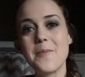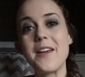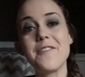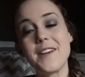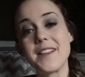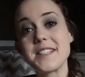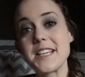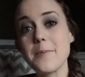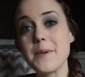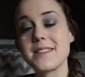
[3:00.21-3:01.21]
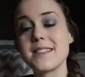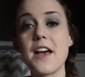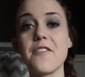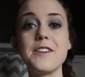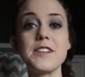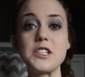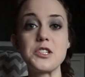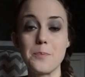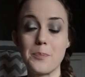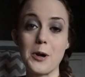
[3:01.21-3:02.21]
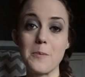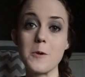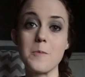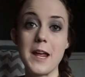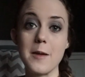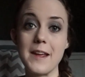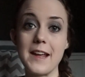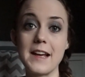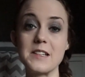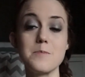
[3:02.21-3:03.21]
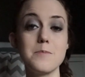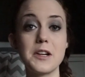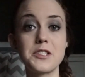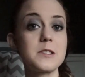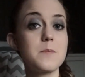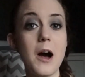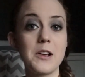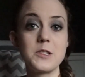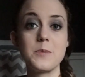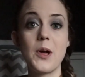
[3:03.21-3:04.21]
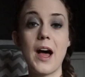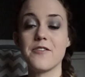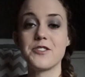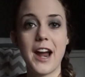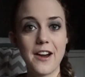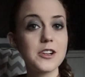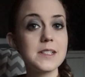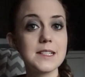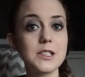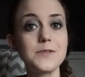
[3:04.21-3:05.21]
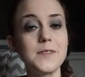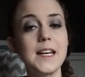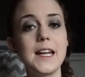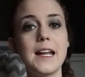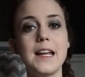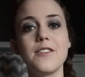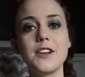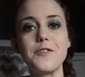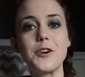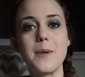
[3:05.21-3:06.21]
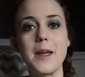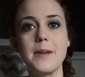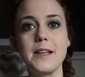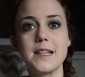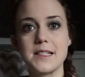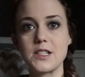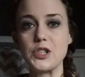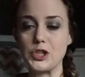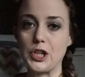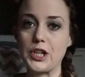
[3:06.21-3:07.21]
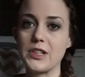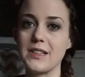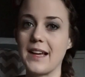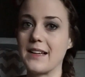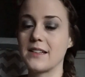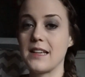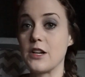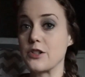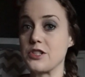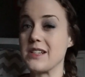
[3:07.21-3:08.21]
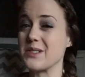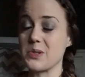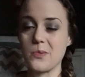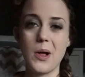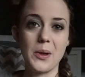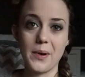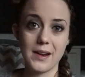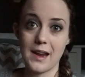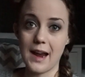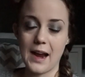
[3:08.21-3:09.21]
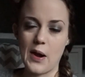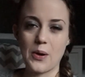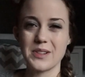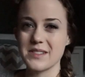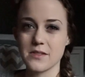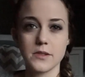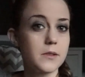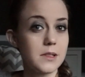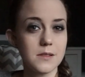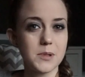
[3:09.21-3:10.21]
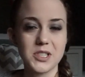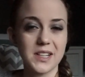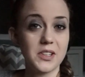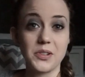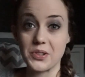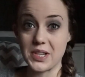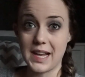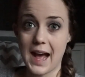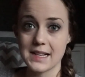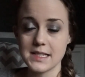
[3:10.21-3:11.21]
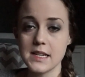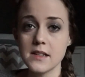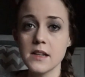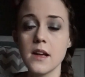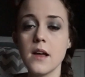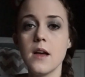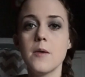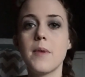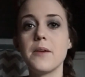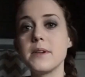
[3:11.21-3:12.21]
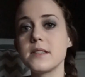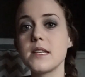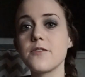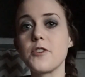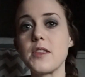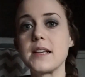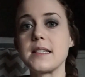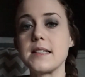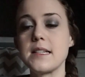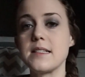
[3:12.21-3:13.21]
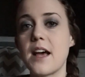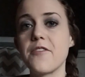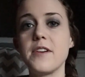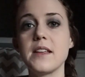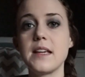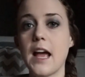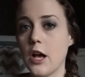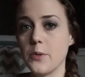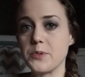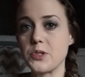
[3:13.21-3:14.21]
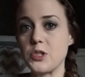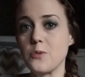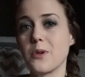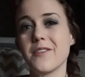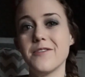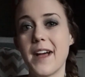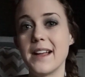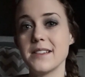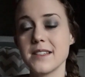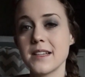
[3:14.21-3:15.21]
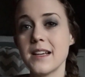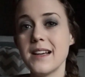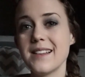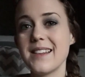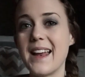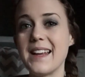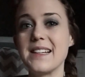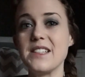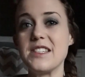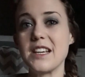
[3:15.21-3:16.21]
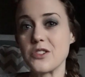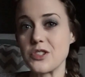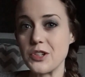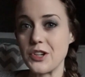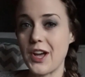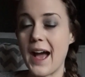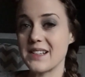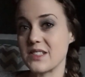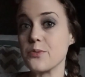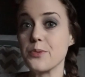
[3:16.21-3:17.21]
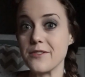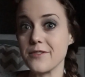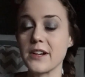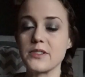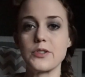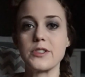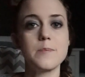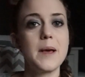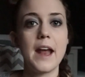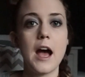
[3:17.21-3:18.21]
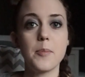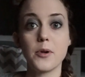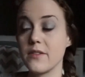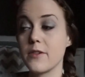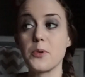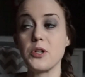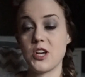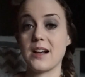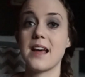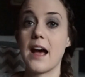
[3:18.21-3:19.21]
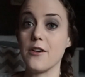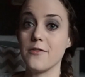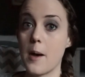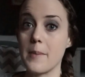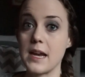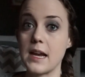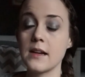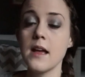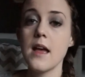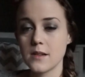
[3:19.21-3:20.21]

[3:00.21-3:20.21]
My fifth tip is definitely to burp your baby as much as possible after every single feeding, even if your baby doesn't look like he or she has swallowed any air or doesn't look particularly gassy. My reasoning for this is it definitely helps to prevent any additional acid reflux or spit up or even projectile vomiting.